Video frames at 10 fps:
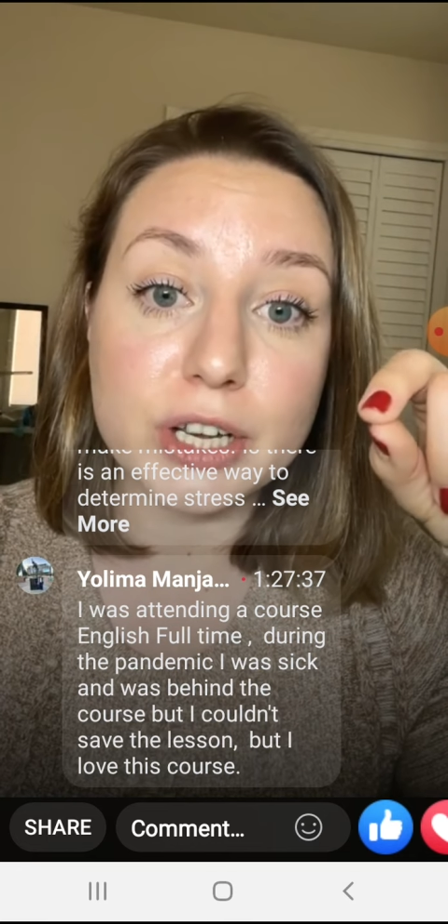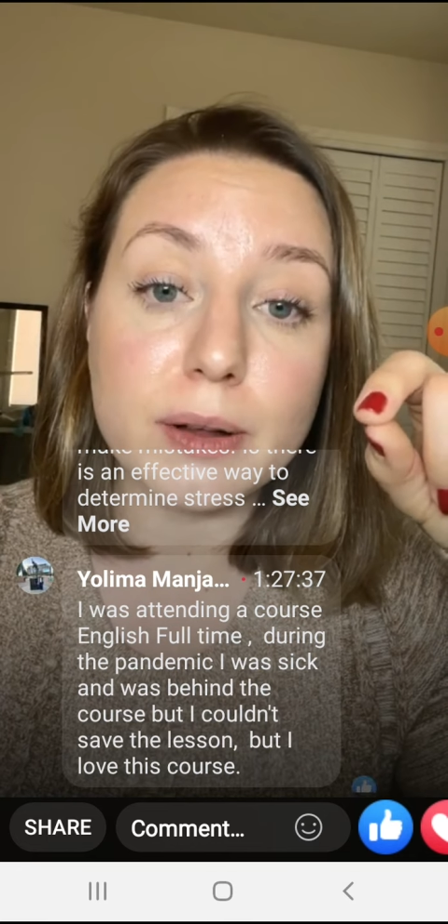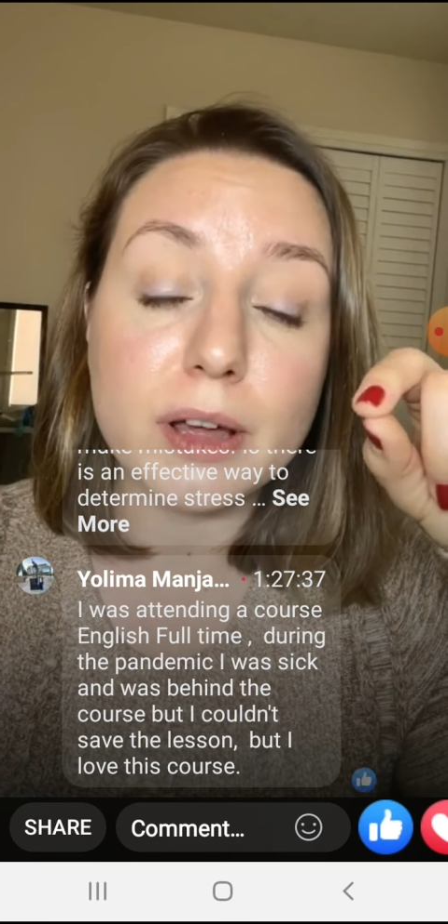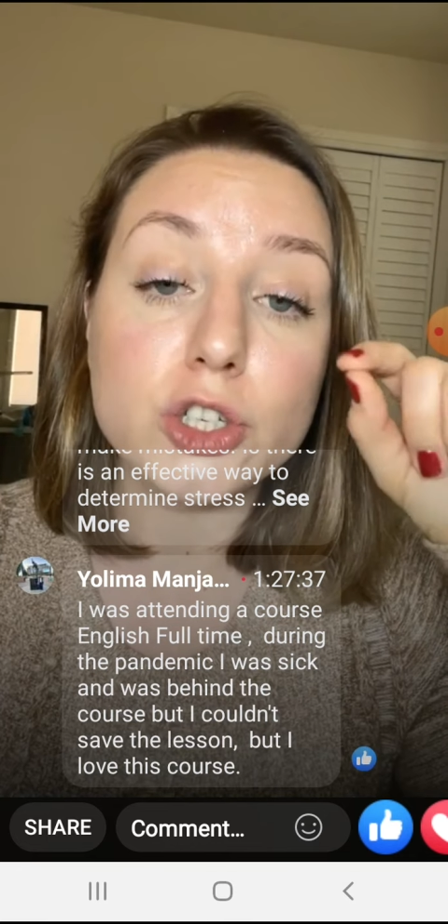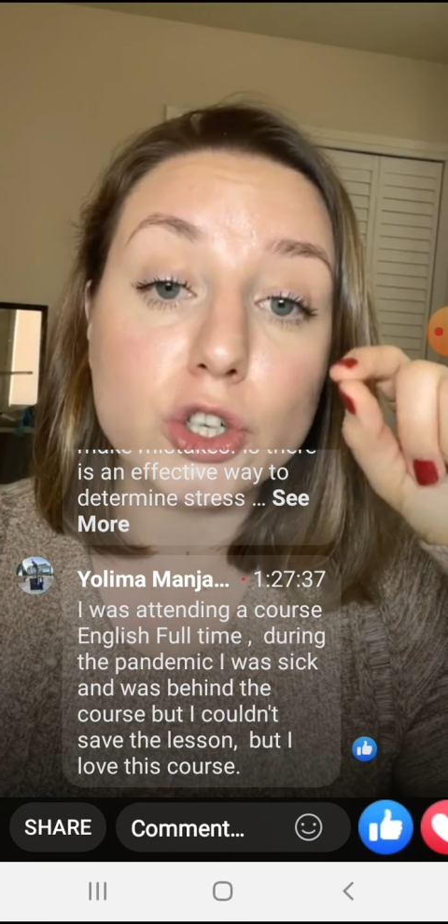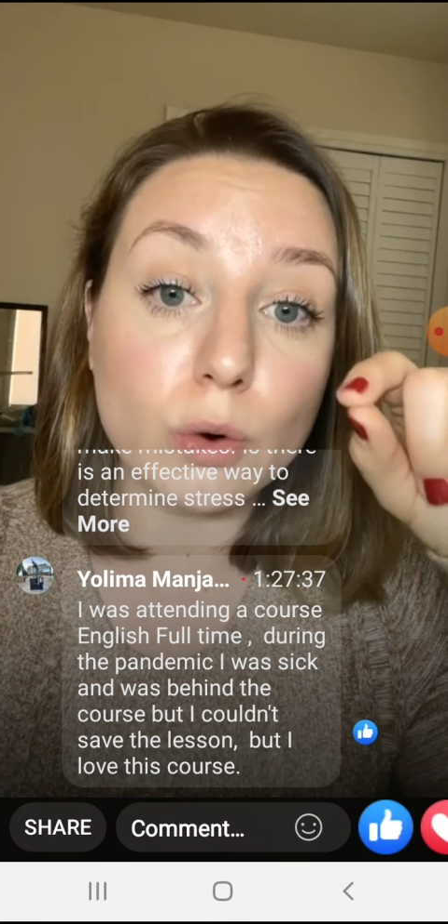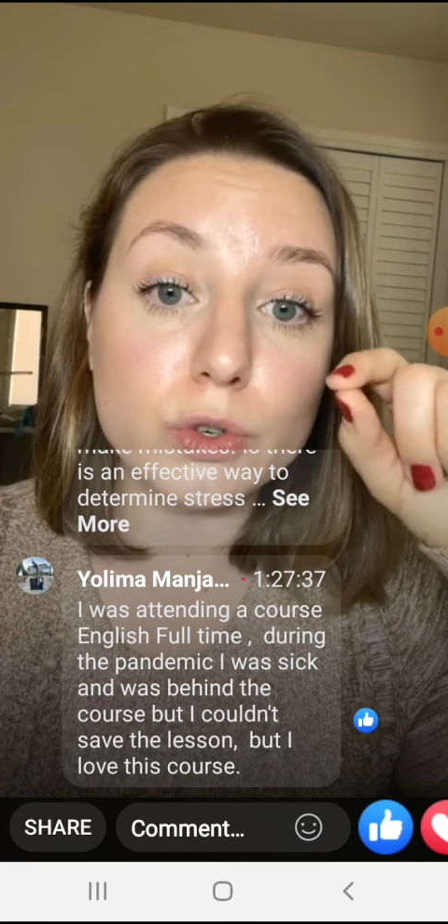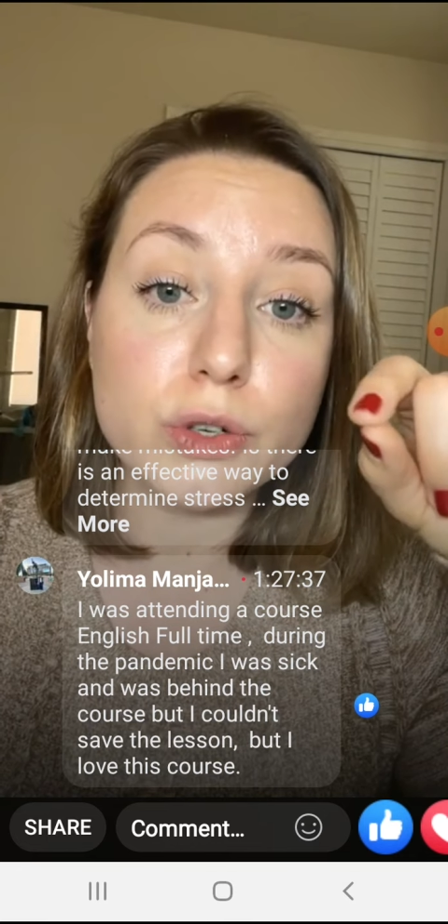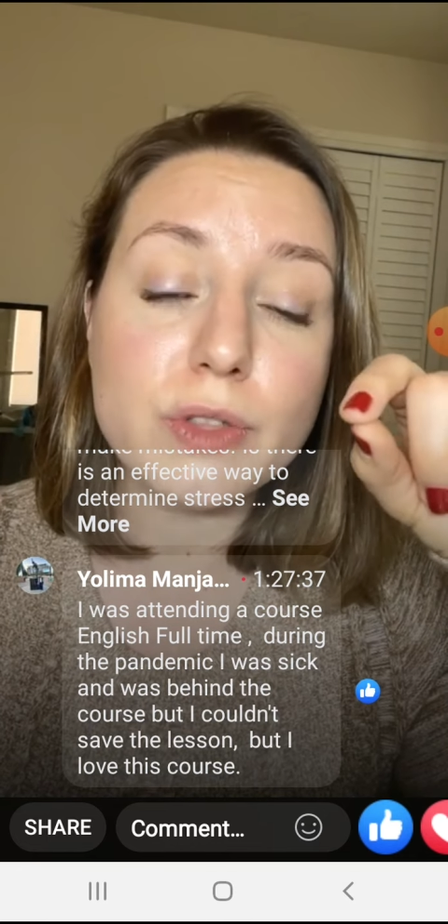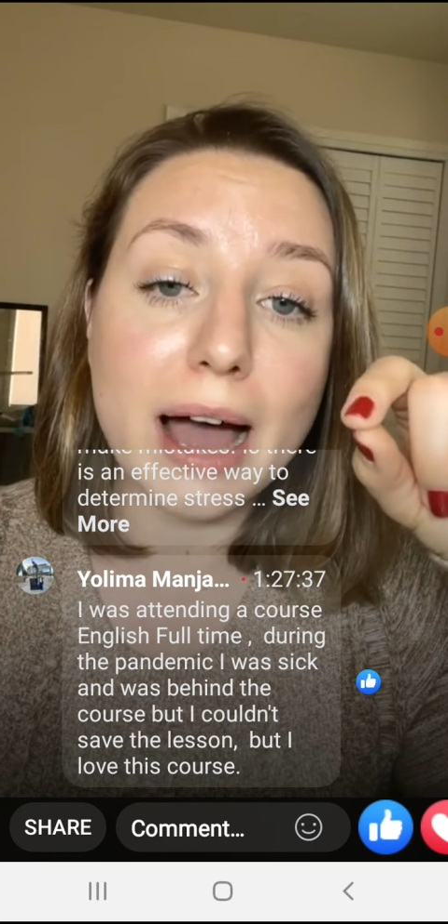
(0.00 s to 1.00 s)
Don't do
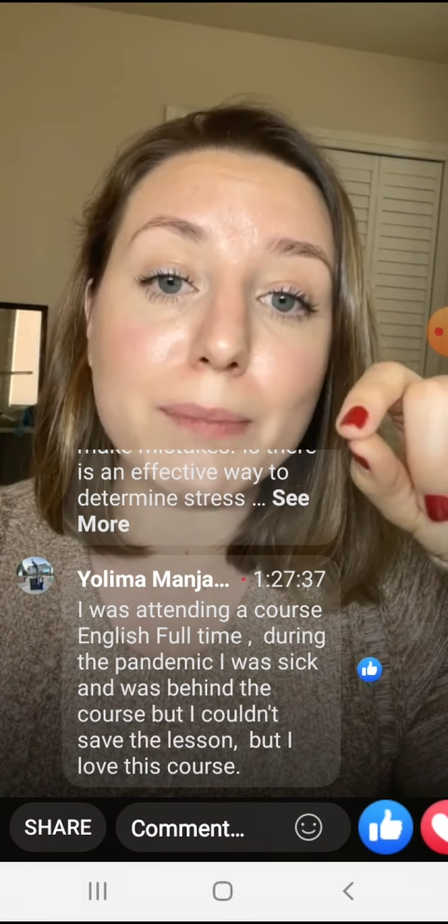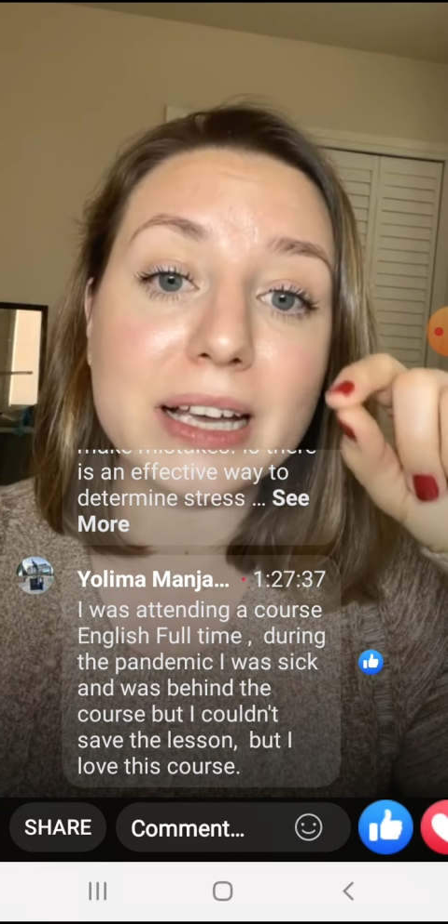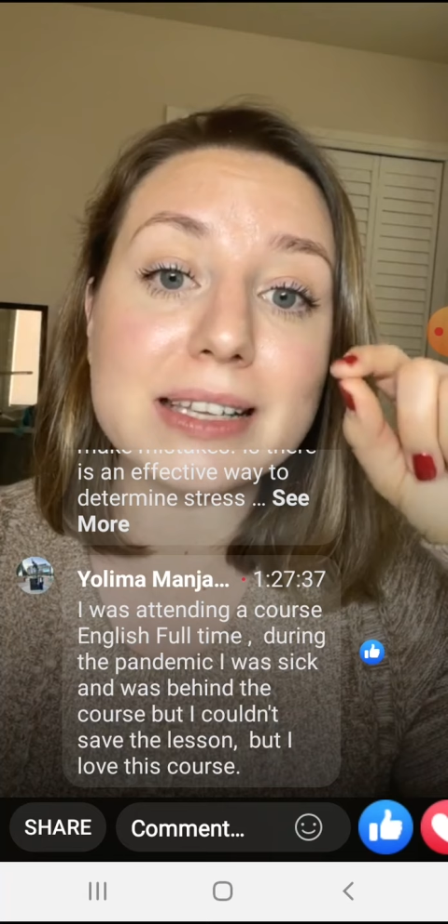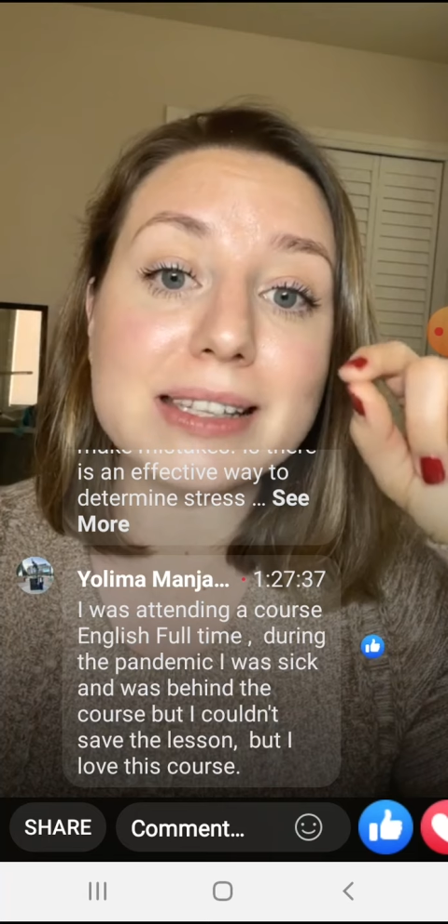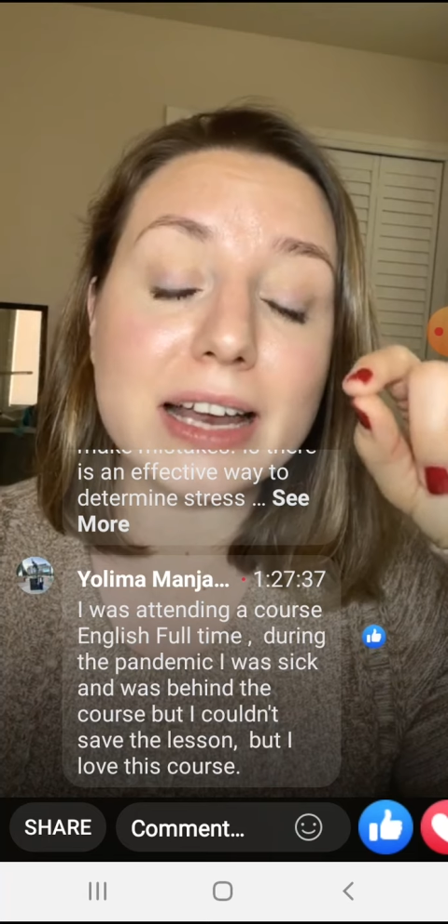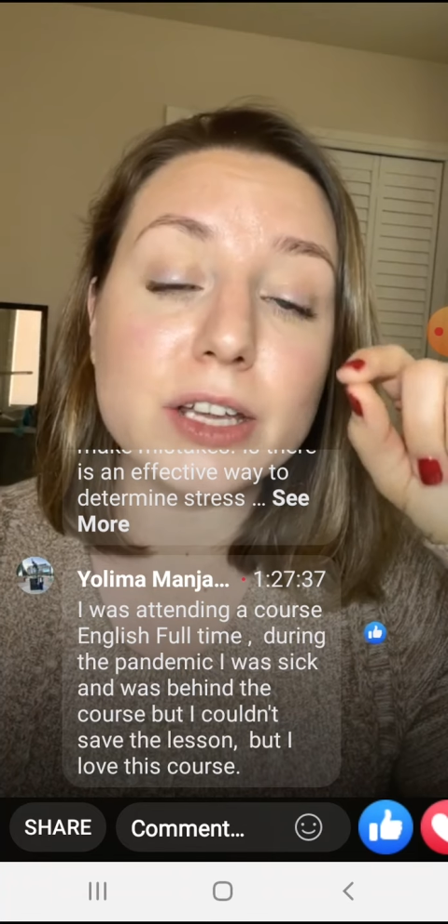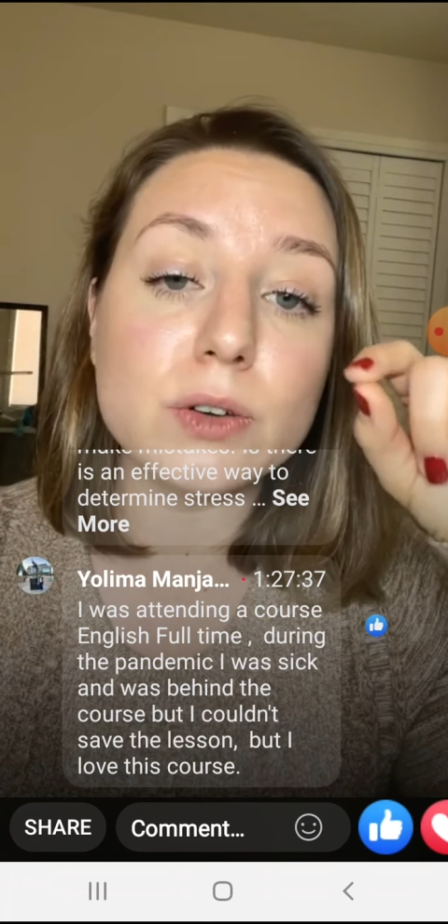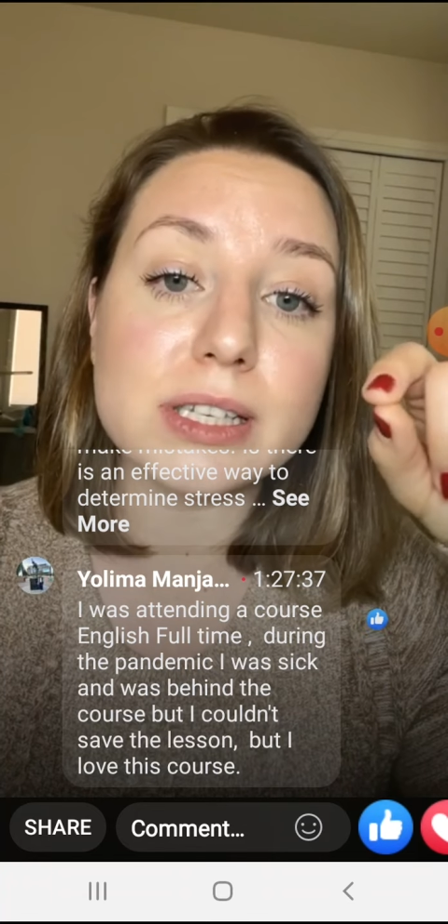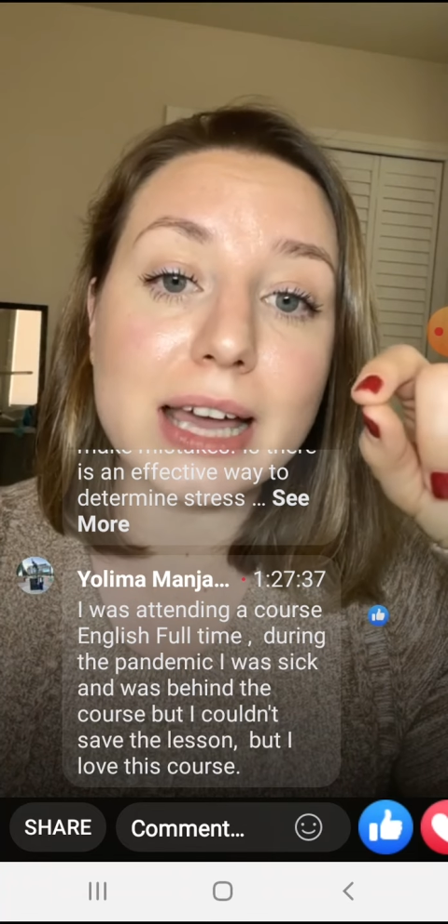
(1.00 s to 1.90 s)
that, because then you'll say,